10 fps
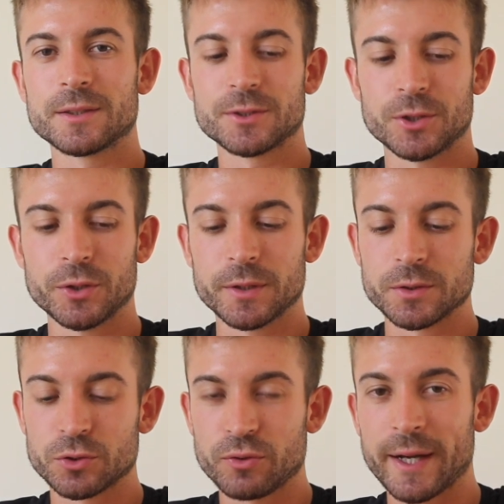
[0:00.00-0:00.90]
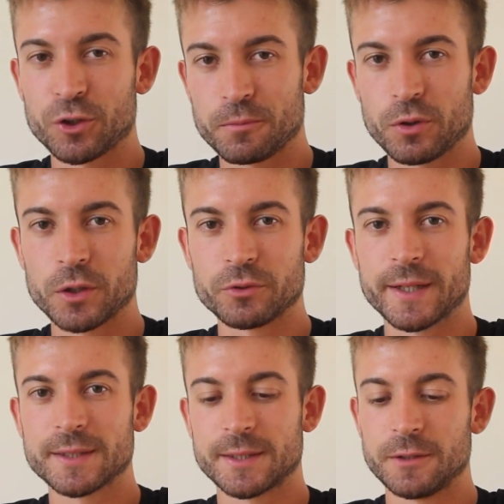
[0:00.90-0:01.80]
so you can track your
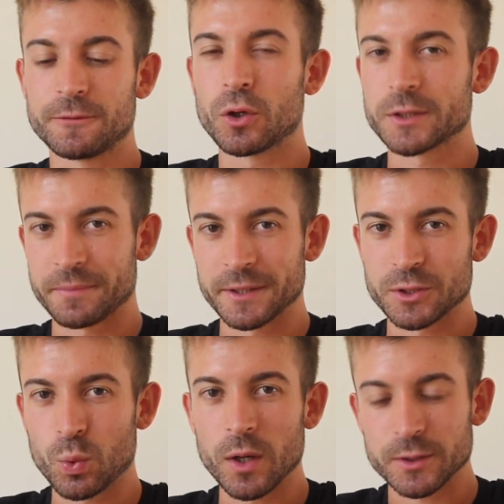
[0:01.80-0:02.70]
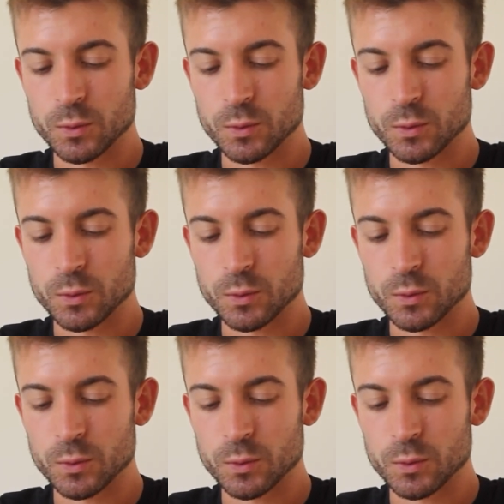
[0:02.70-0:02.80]
progress and you've got something to work